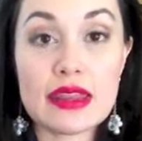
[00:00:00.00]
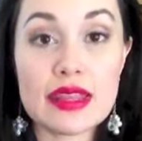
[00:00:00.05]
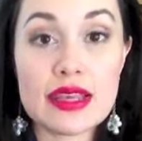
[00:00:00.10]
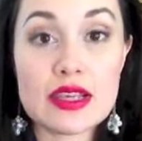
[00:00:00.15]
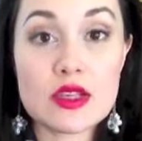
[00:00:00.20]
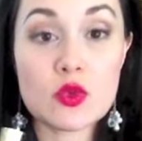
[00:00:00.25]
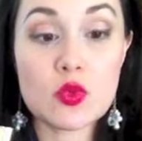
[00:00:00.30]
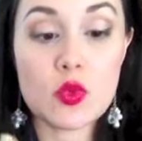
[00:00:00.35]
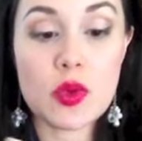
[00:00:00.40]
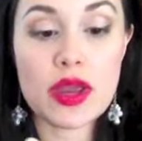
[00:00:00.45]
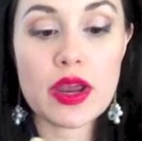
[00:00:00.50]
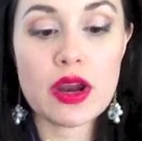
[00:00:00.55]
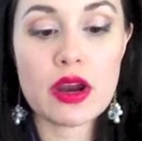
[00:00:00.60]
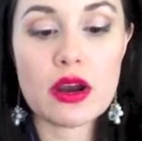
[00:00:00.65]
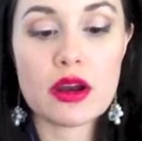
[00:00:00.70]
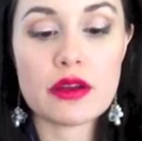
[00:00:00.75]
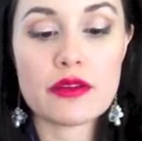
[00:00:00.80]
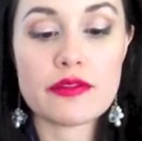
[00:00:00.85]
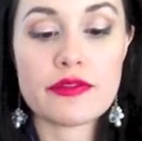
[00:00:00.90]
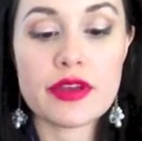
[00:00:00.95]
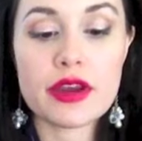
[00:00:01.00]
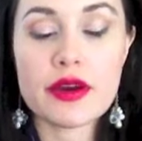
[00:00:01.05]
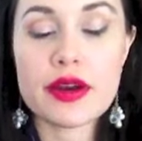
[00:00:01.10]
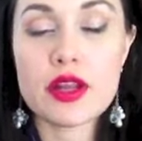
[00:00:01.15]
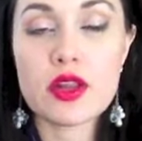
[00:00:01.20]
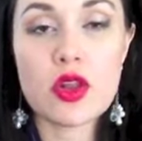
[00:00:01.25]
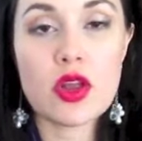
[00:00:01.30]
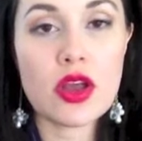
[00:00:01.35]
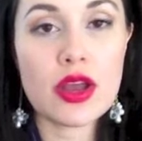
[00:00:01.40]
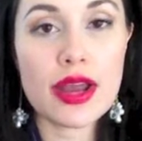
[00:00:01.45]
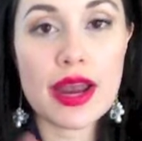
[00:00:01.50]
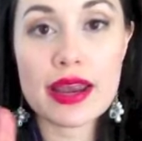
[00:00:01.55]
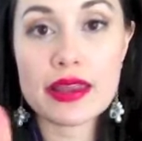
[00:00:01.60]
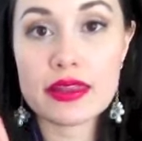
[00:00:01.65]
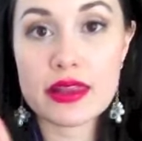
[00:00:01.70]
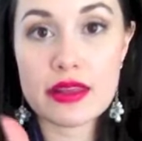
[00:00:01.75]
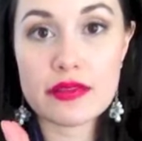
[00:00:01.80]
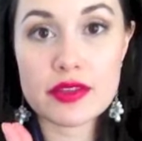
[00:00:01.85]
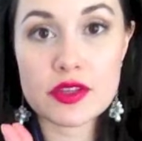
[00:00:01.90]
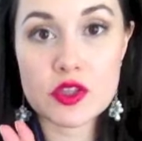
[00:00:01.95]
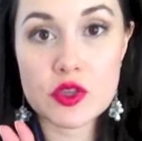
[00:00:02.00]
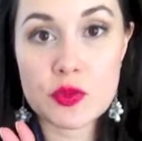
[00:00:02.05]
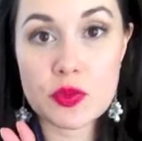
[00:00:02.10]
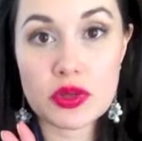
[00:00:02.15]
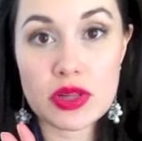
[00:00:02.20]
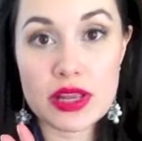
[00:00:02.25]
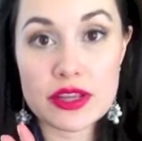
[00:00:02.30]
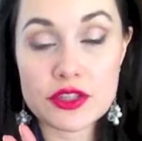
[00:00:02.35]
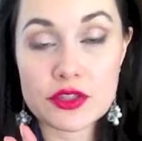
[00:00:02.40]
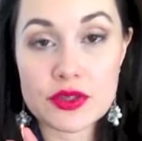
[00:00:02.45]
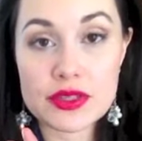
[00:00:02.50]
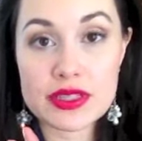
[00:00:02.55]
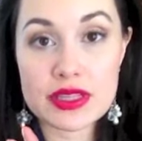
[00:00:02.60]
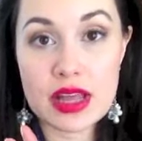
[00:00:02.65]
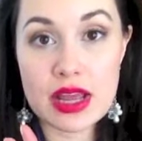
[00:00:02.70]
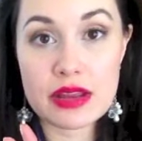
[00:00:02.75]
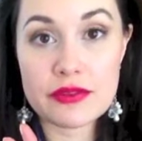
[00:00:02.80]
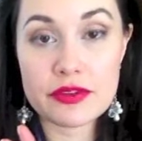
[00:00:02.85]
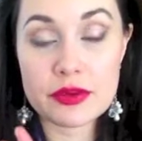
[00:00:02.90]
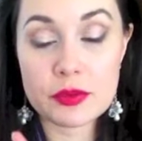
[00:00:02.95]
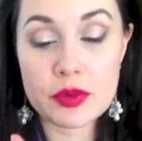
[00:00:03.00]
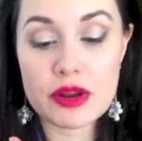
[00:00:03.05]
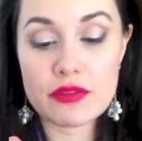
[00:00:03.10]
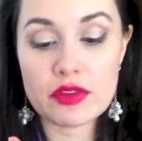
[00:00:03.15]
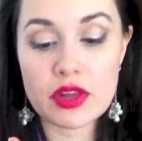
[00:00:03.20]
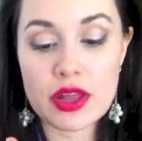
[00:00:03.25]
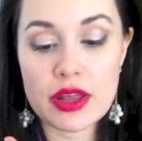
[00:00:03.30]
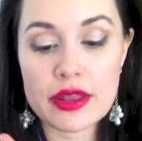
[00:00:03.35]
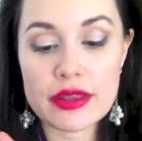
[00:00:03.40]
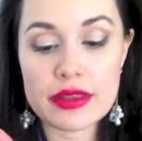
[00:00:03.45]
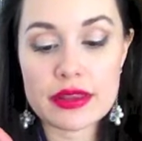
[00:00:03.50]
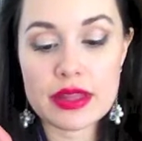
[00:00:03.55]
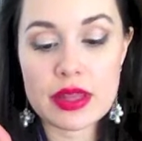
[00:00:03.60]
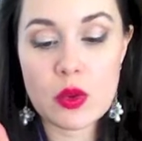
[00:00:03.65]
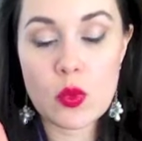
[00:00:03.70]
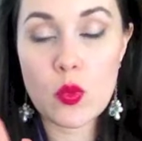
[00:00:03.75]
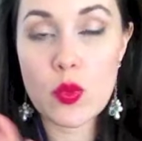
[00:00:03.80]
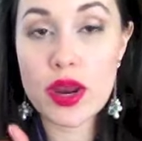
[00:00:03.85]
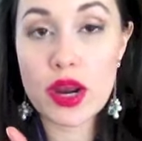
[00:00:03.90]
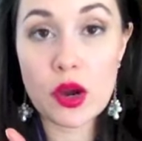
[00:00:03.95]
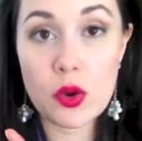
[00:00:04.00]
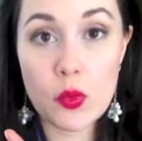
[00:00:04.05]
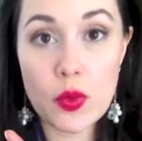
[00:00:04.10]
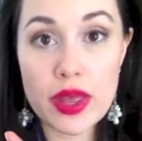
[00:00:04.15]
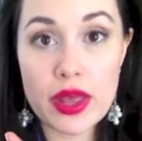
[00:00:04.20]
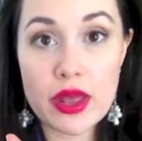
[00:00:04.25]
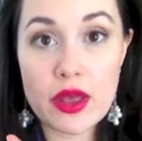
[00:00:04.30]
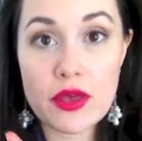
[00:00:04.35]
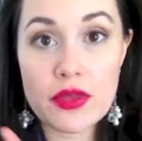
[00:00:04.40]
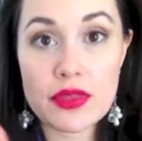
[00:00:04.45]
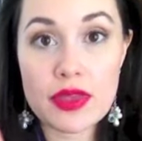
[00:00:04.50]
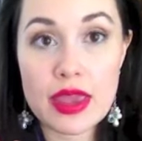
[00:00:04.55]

These wear very long. I love the Super Lustrous line from Revlon. They wear well.